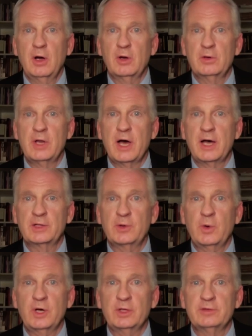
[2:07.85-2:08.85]
are not
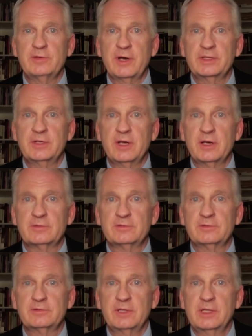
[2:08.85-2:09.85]
qualified
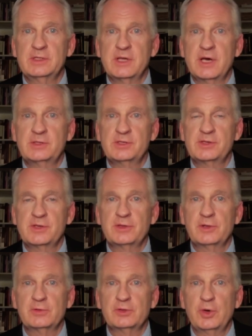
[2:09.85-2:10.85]
enough. It's not just that
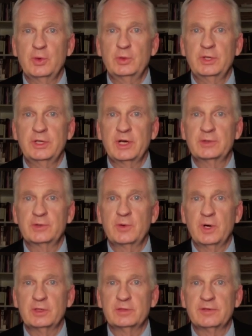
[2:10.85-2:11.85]
they're totally
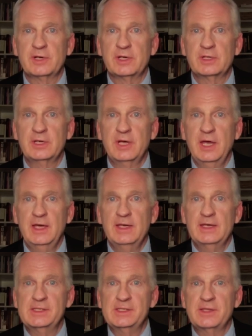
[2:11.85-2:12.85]
unqualified.
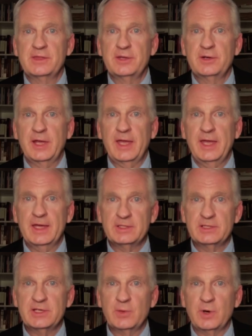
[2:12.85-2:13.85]
It's that they're
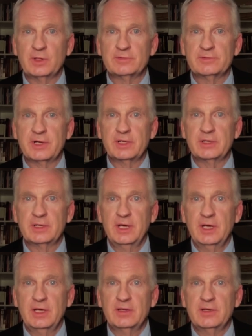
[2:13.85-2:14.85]
anti-qualified.
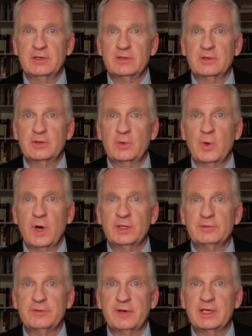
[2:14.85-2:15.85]
They're
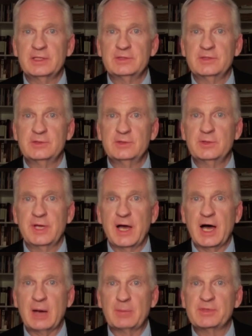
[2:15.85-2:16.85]
qualified to do
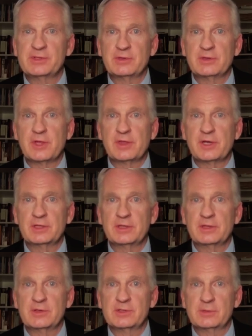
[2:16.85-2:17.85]
the opposite of the thing
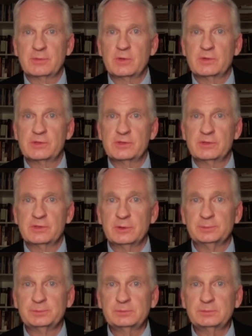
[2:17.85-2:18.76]
that they're supposed to do.